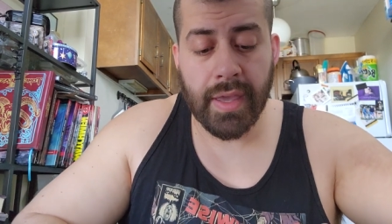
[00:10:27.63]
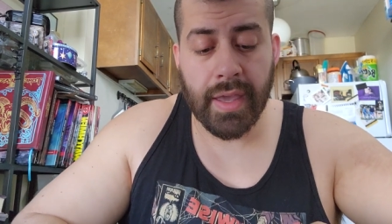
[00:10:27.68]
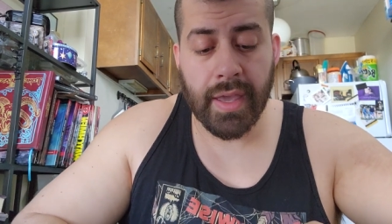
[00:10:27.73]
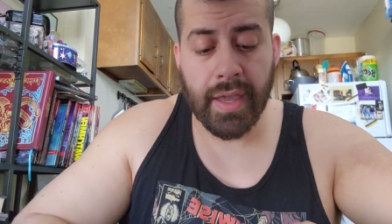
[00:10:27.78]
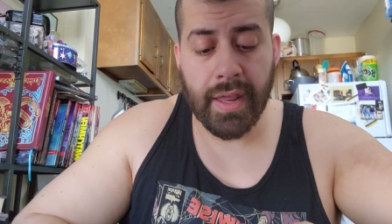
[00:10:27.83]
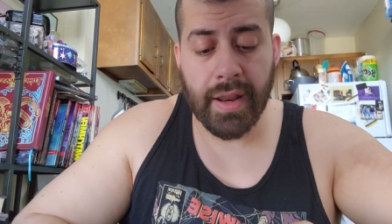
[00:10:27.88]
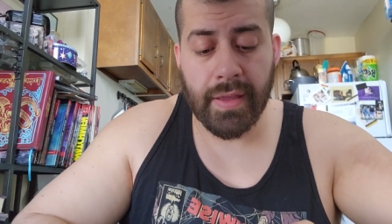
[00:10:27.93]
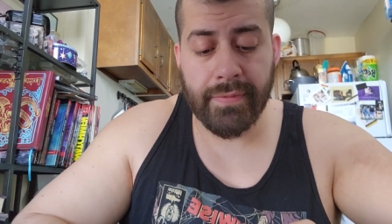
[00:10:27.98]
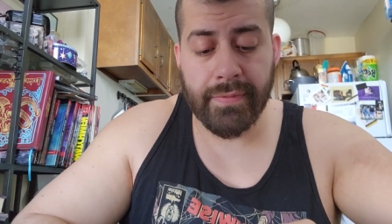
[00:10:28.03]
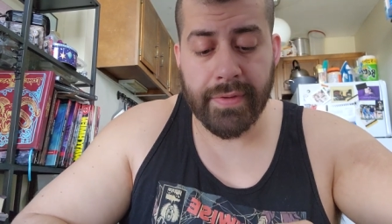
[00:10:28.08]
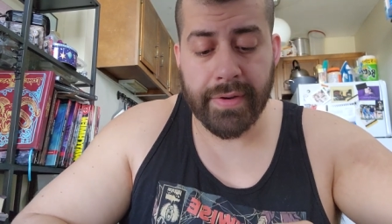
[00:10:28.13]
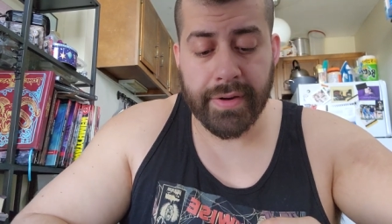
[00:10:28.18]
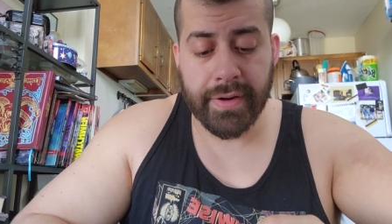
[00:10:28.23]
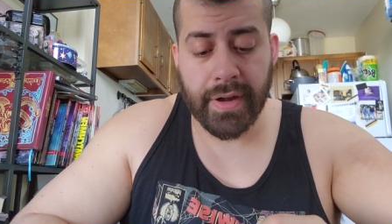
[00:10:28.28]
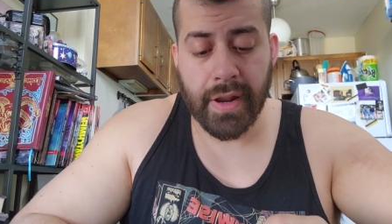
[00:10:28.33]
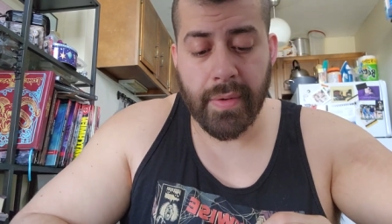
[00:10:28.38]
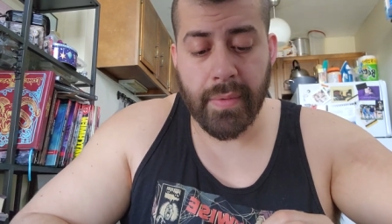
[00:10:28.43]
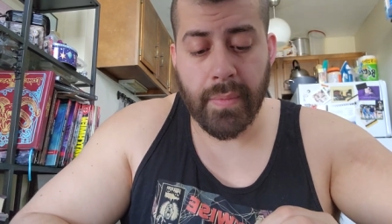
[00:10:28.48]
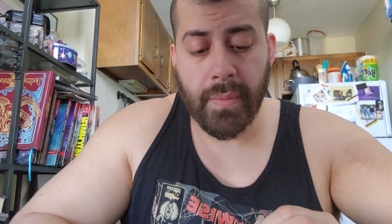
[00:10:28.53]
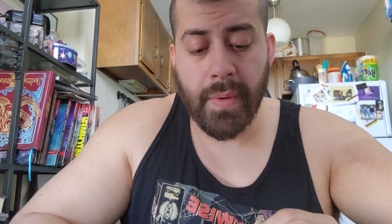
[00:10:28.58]
and I
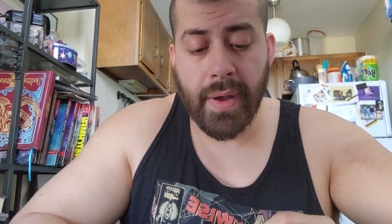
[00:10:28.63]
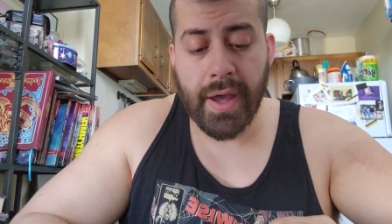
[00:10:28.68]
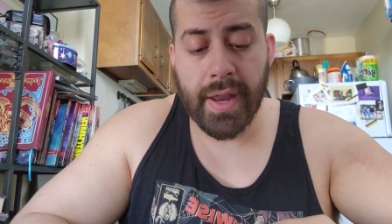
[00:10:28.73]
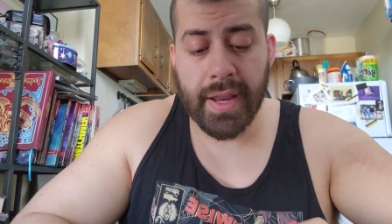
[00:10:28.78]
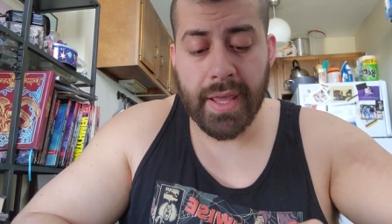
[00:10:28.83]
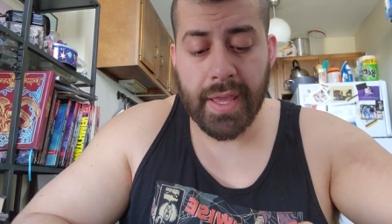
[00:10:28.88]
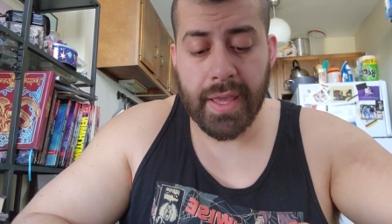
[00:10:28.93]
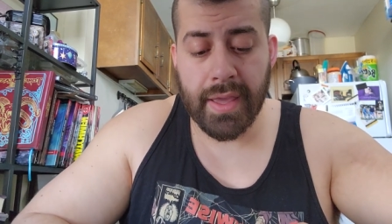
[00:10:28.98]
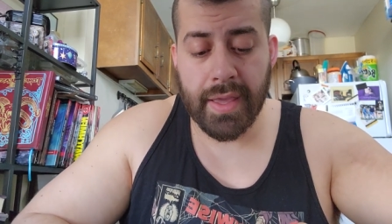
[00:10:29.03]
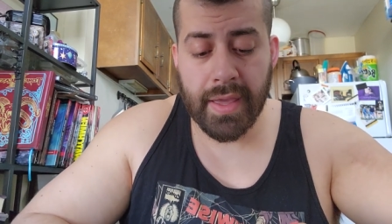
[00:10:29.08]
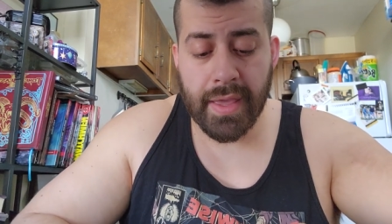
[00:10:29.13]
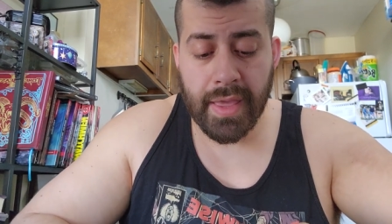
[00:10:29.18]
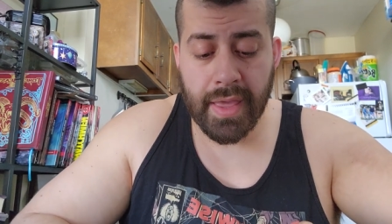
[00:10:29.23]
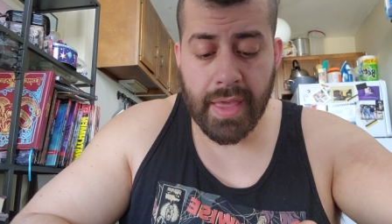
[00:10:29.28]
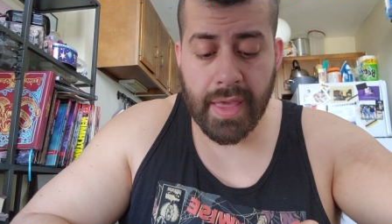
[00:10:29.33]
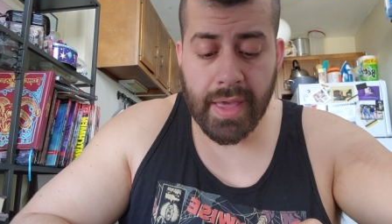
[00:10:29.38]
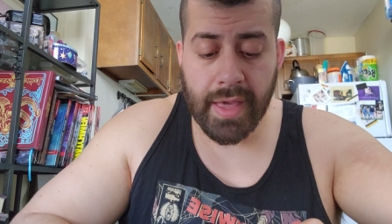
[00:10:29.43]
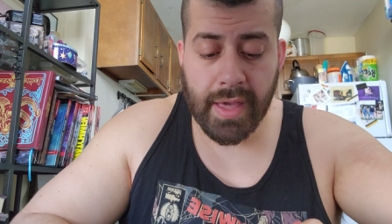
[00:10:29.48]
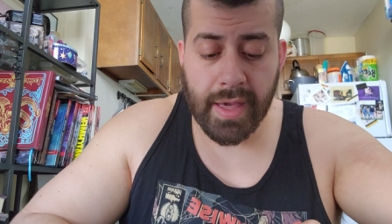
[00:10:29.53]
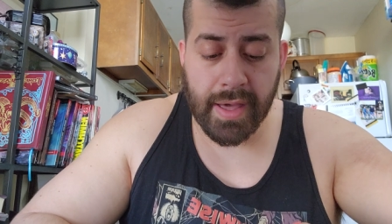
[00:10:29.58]
figured I would want it.
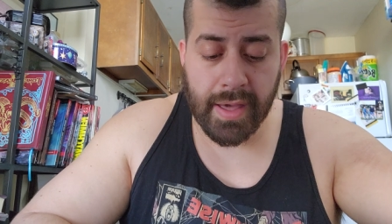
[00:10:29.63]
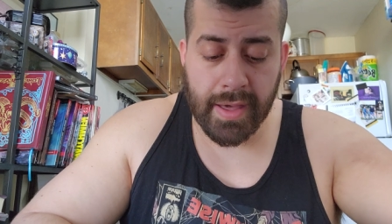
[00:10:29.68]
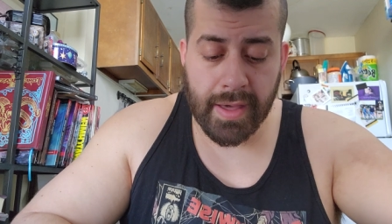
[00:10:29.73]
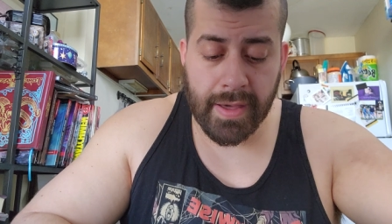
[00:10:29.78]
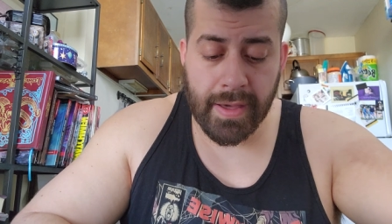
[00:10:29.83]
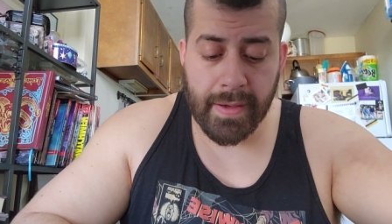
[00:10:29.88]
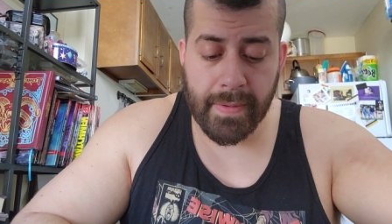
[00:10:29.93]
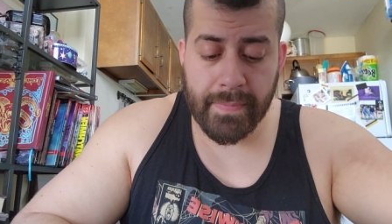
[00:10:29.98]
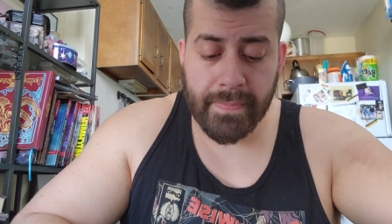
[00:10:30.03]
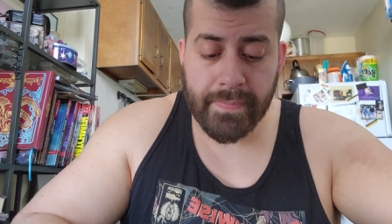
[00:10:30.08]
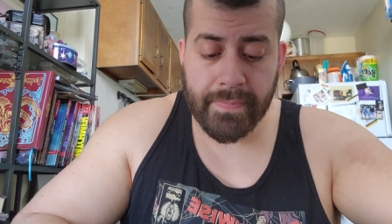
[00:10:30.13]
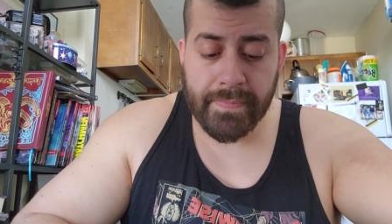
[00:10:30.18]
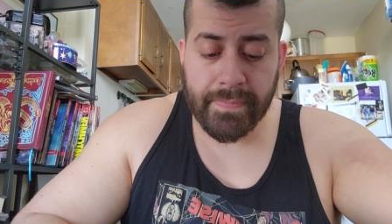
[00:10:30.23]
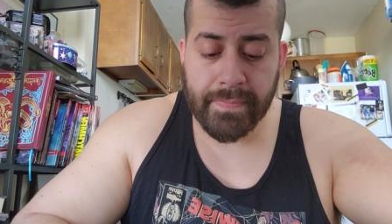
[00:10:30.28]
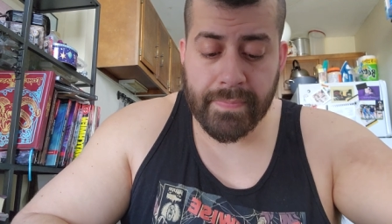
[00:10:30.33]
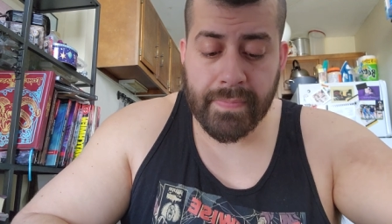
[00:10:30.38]
Um,